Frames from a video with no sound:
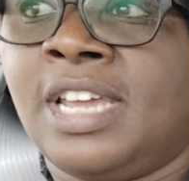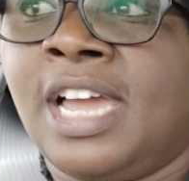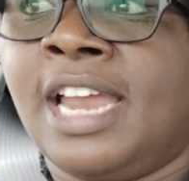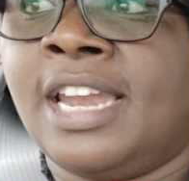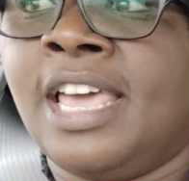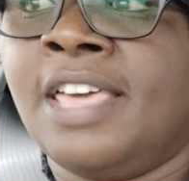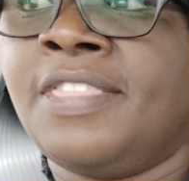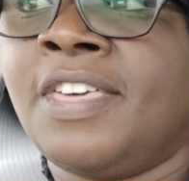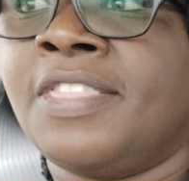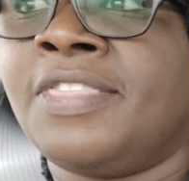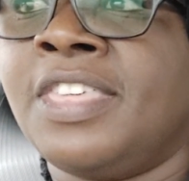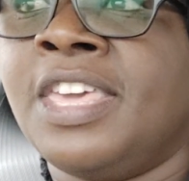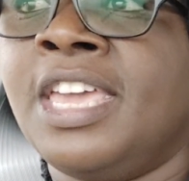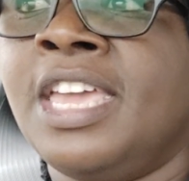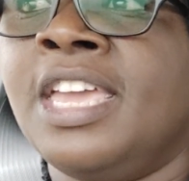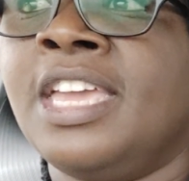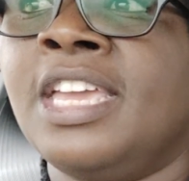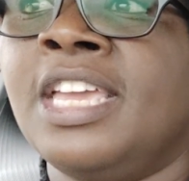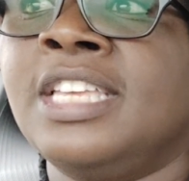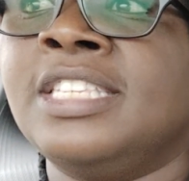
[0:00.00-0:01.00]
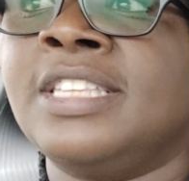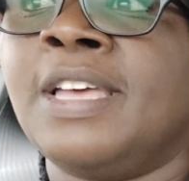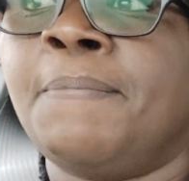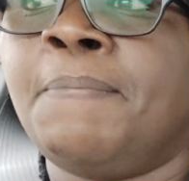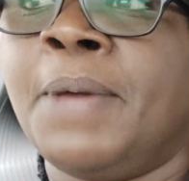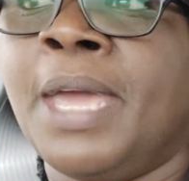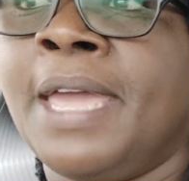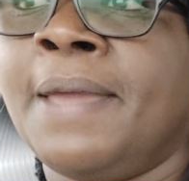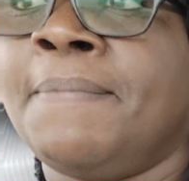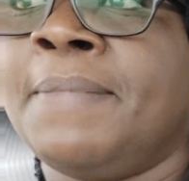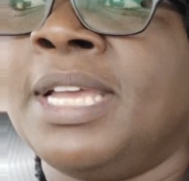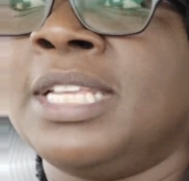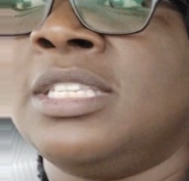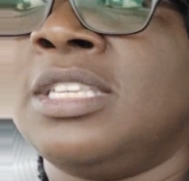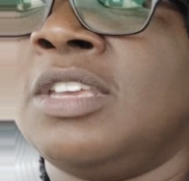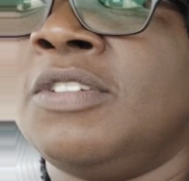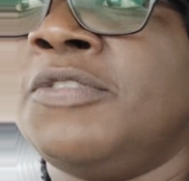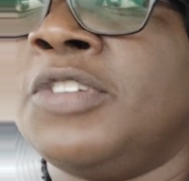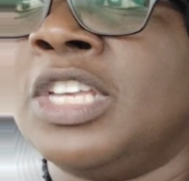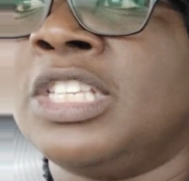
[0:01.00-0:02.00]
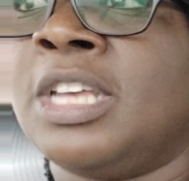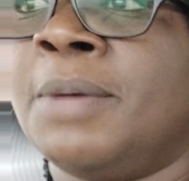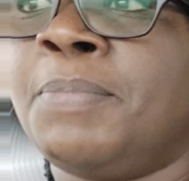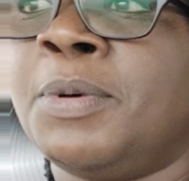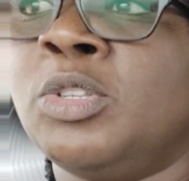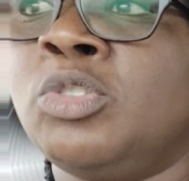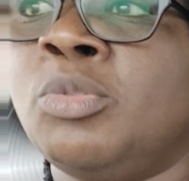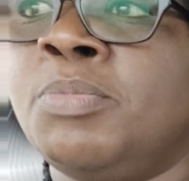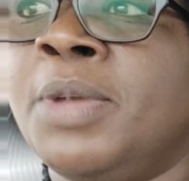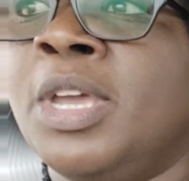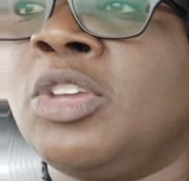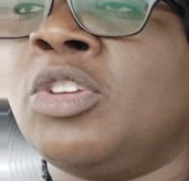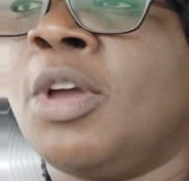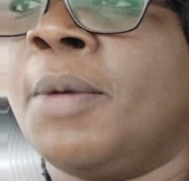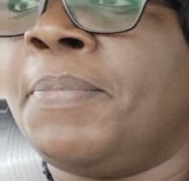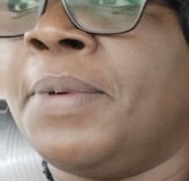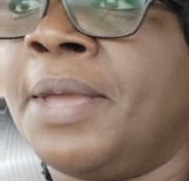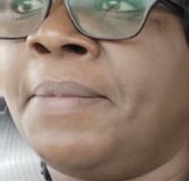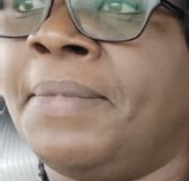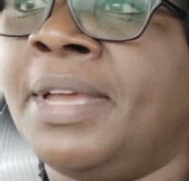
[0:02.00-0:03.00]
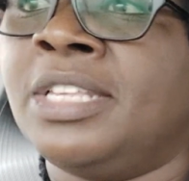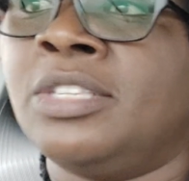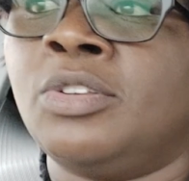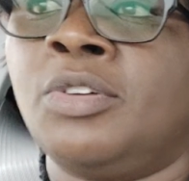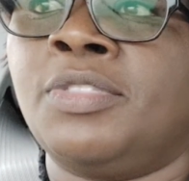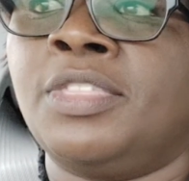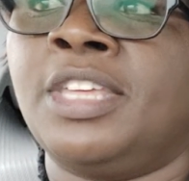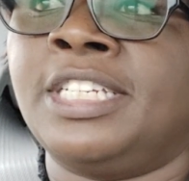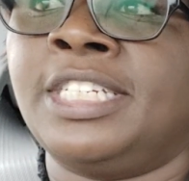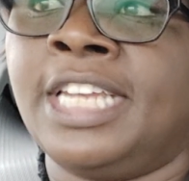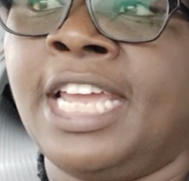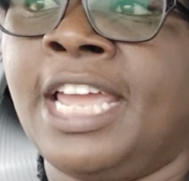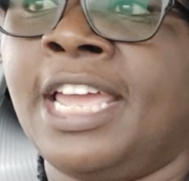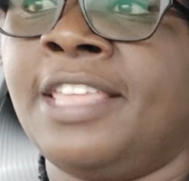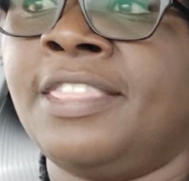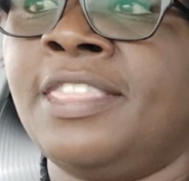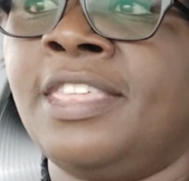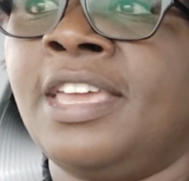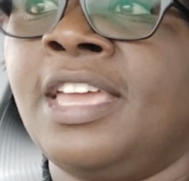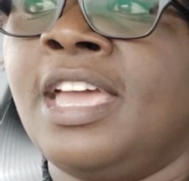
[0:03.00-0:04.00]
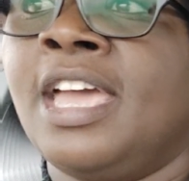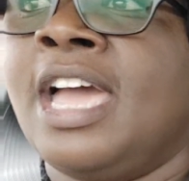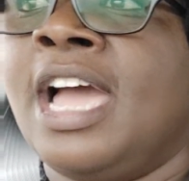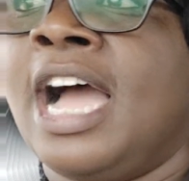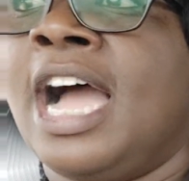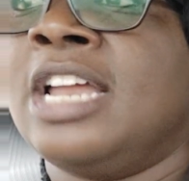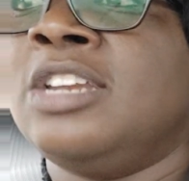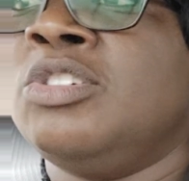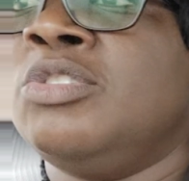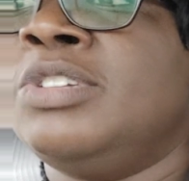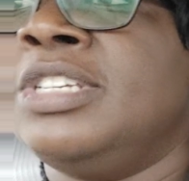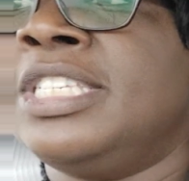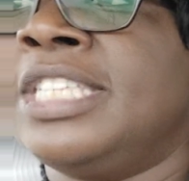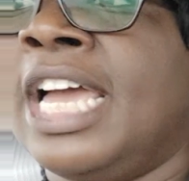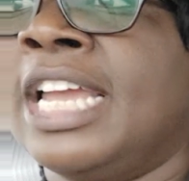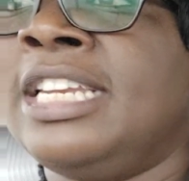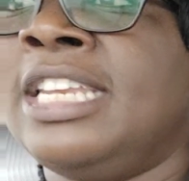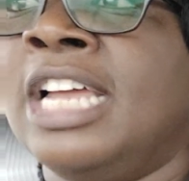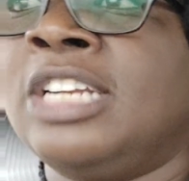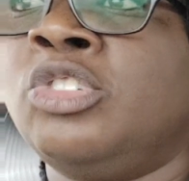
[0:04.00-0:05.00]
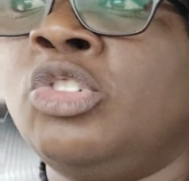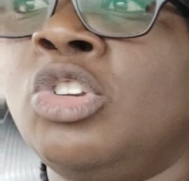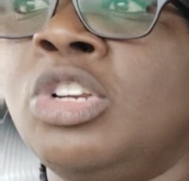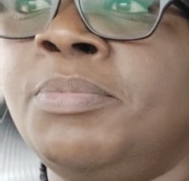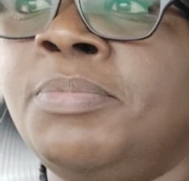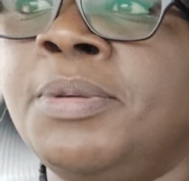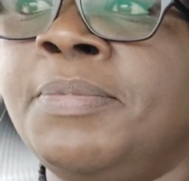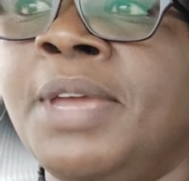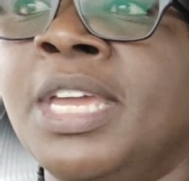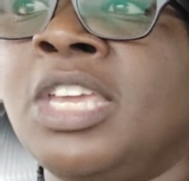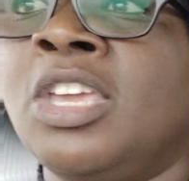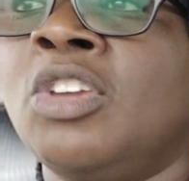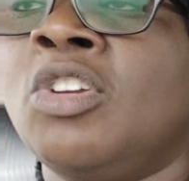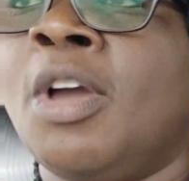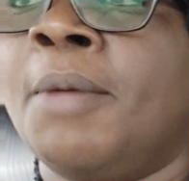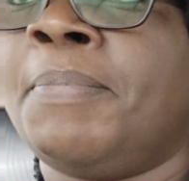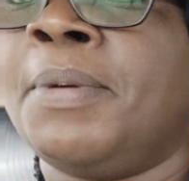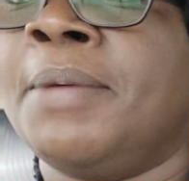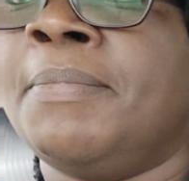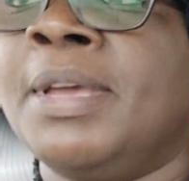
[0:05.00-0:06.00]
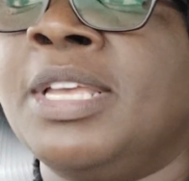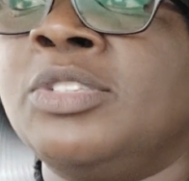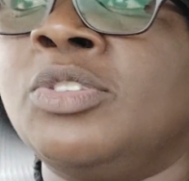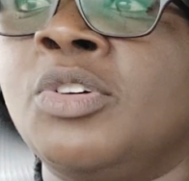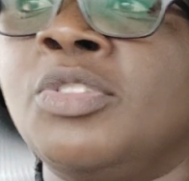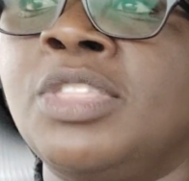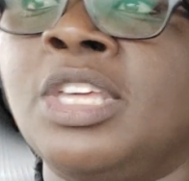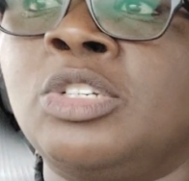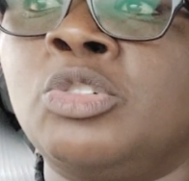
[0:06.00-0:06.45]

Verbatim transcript: Another thing is the payment. If you're supposed to make your payments on the 10th and you decide that you will be making your payments on the